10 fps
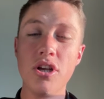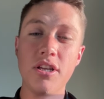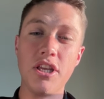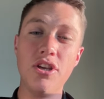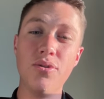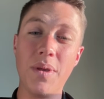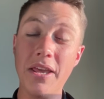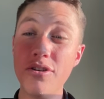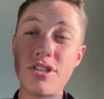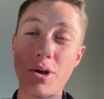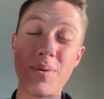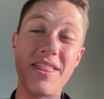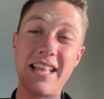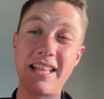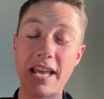you use someone
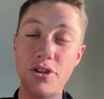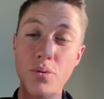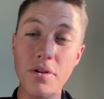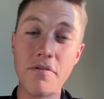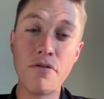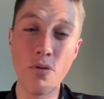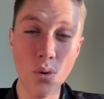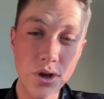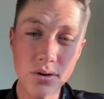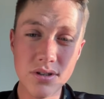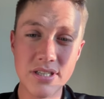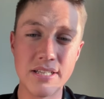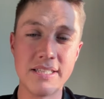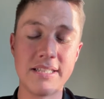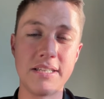that can do it for you,
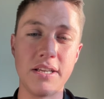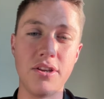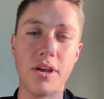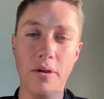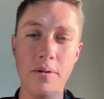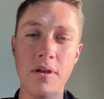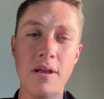since you